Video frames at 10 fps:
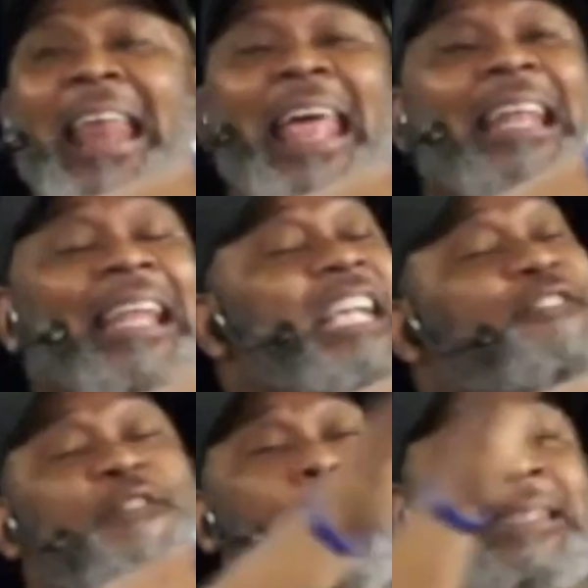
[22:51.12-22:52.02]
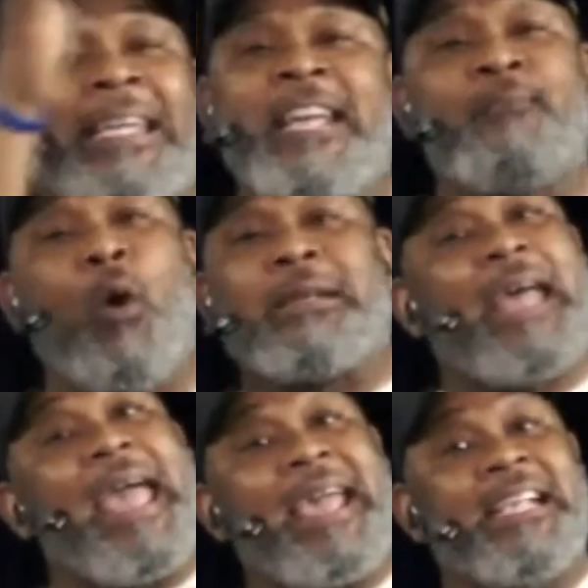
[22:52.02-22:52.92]
at least 14 more
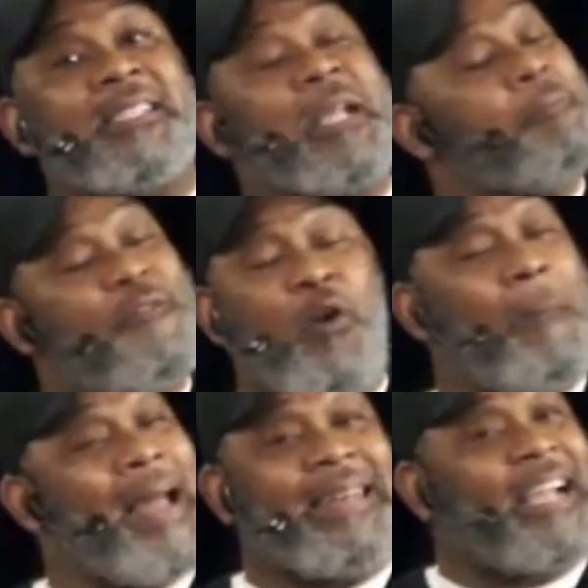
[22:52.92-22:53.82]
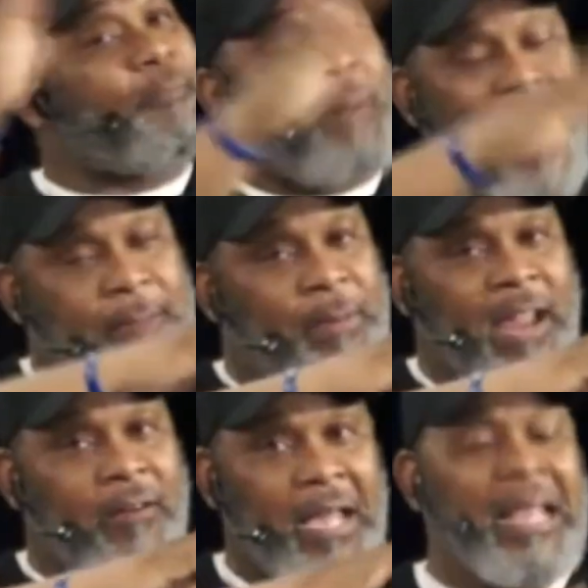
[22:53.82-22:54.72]
days before my next pay
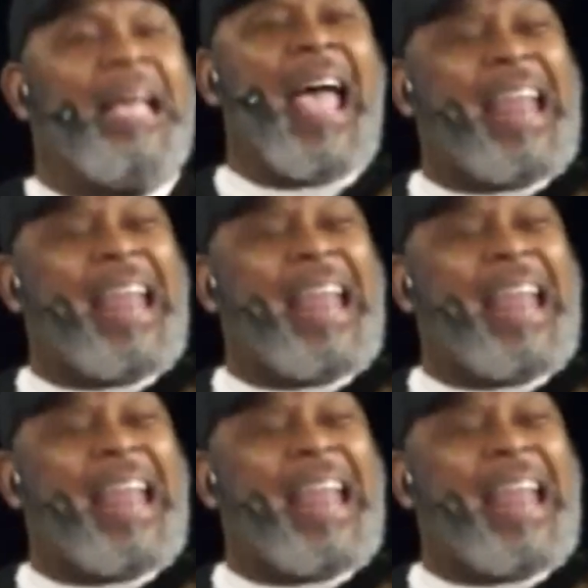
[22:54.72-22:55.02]
period. And